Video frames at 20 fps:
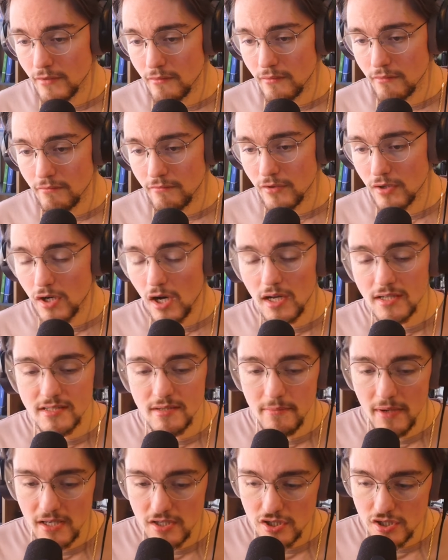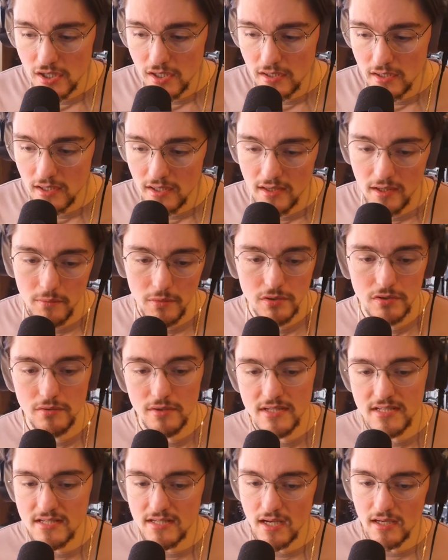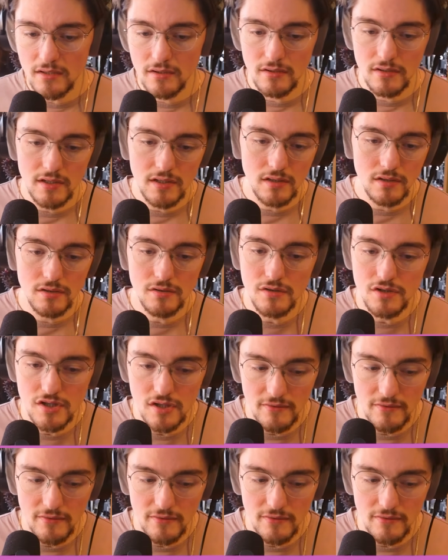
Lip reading: forgot to mention, and then we'll do a subtle inclusion